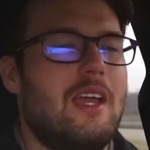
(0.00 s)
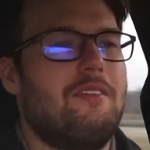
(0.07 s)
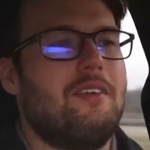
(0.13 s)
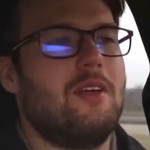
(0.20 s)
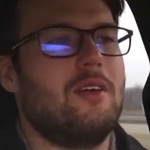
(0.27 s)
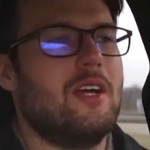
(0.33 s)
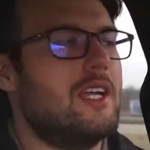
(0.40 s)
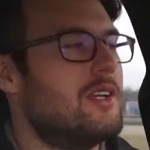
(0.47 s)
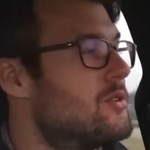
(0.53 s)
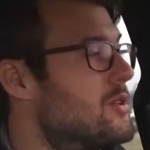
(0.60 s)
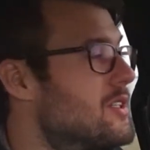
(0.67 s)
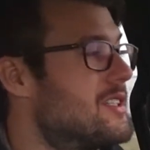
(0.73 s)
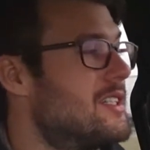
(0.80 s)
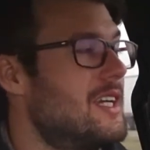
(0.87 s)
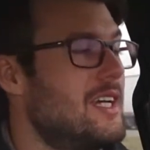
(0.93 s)
if you're
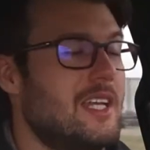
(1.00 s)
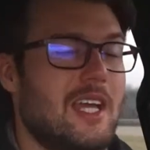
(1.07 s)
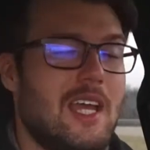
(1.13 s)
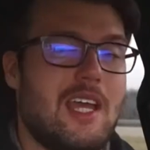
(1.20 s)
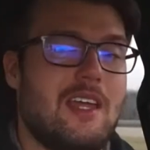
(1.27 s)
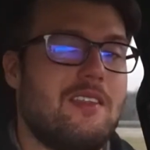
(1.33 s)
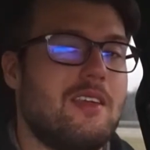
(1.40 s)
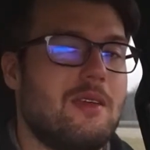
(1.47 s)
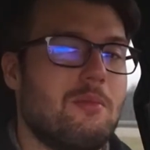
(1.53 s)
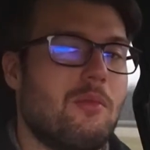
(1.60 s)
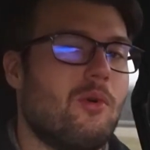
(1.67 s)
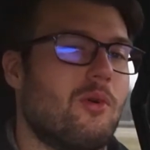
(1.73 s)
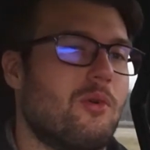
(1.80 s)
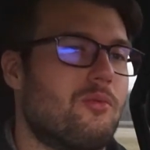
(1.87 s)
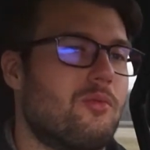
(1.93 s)
interested in the
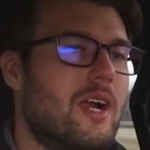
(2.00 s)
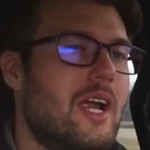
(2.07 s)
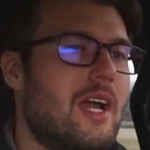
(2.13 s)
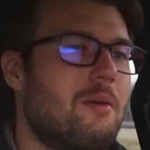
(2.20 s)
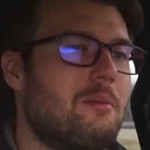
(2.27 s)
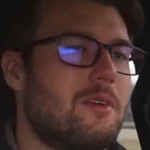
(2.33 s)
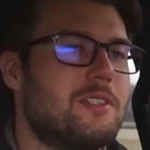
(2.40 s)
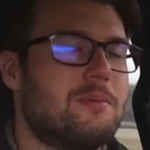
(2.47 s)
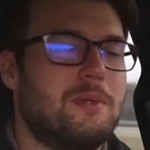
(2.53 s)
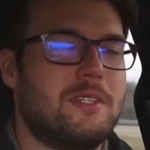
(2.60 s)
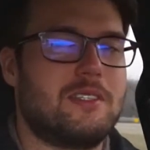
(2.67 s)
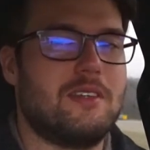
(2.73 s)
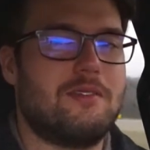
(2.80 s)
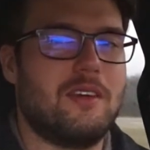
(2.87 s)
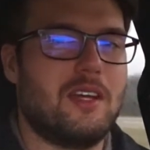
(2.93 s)
more Ram
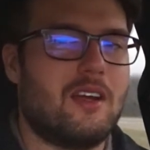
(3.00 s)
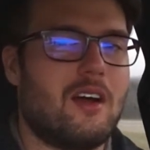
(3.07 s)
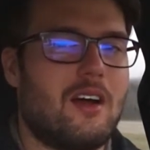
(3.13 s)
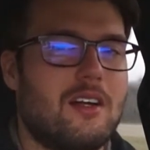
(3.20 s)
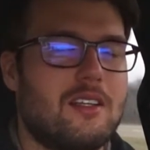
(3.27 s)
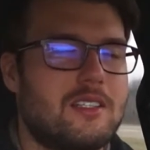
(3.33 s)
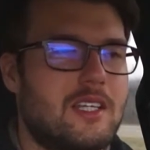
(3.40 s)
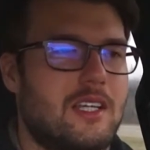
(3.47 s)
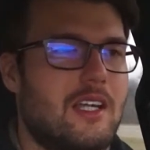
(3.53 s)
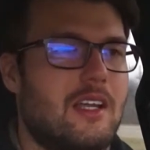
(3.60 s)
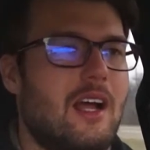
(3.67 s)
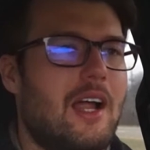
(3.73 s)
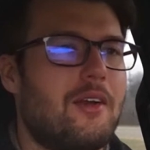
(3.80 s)
specific content.